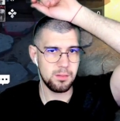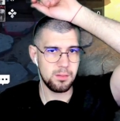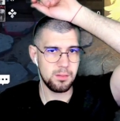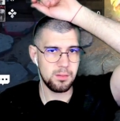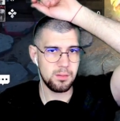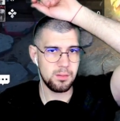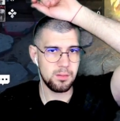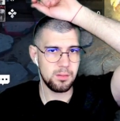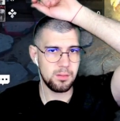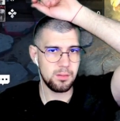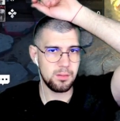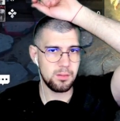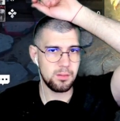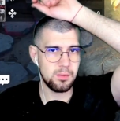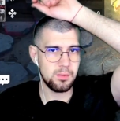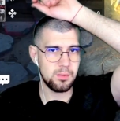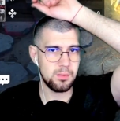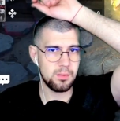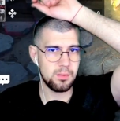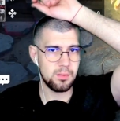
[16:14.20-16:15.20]

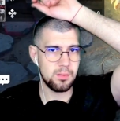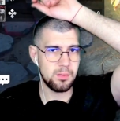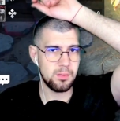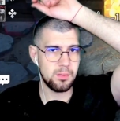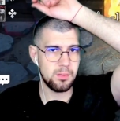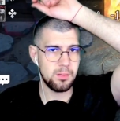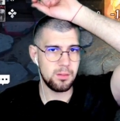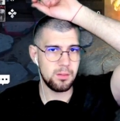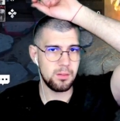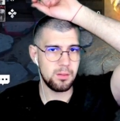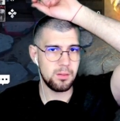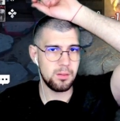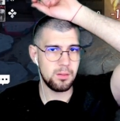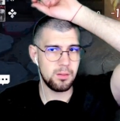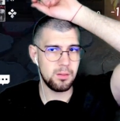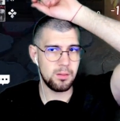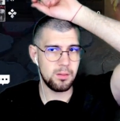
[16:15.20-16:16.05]
(silence)